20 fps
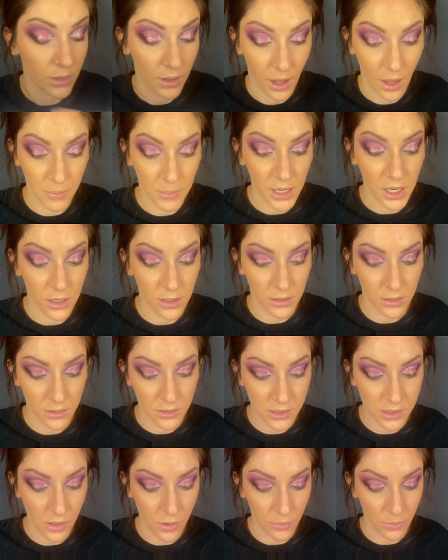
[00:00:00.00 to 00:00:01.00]
I mean,
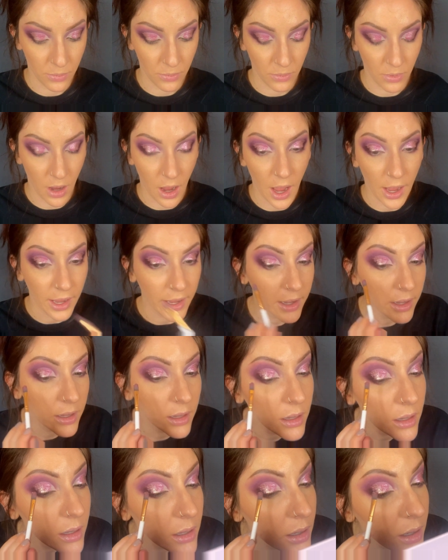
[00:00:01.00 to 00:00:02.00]
so
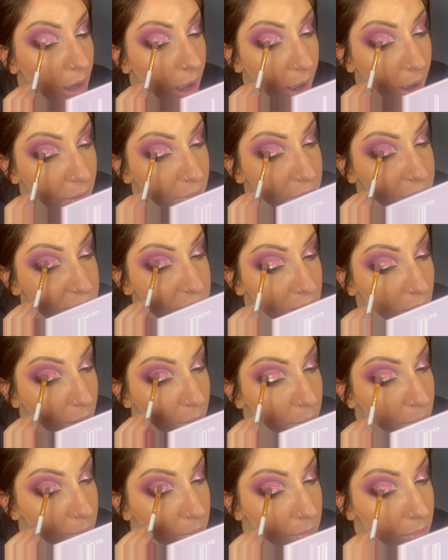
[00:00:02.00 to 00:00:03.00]
I have
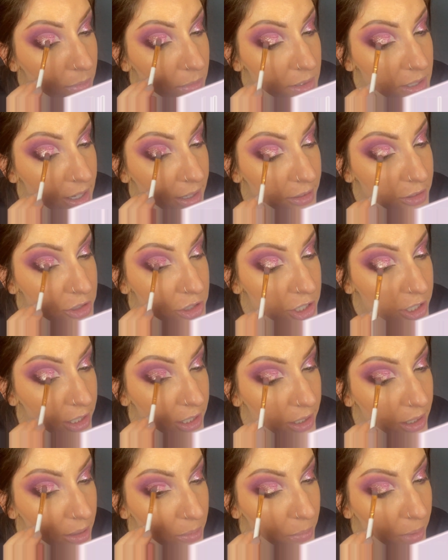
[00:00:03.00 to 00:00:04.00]
some texture
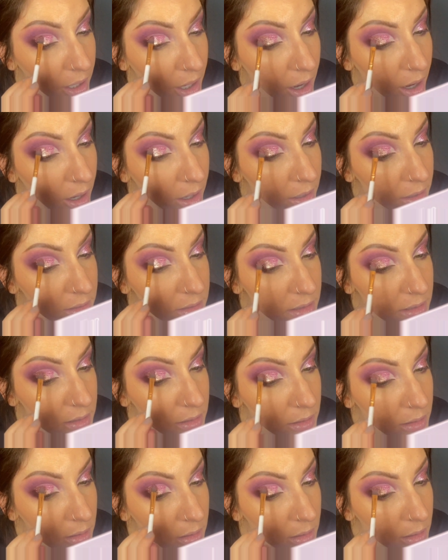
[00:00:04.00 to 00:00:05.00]
in my eyes,
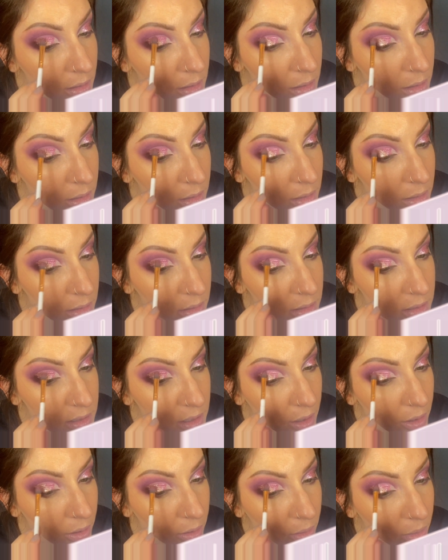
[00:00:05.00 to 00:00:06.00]

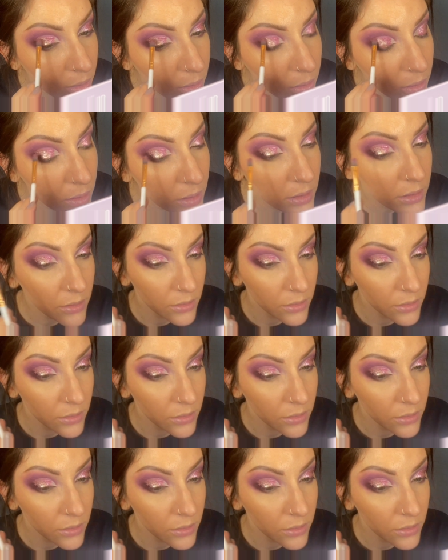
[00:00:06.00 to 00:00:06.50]
so